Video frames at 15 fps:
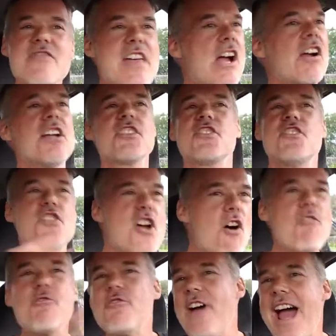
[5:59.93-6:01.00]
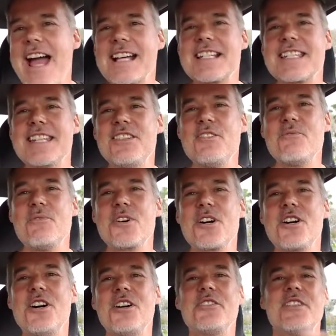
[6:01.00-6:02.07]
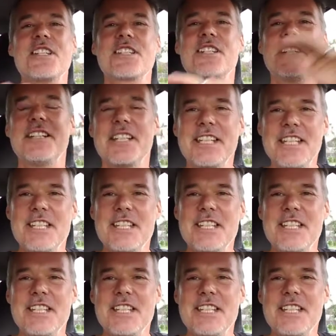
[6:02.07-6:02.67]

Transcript: There is no facts in the world that's going to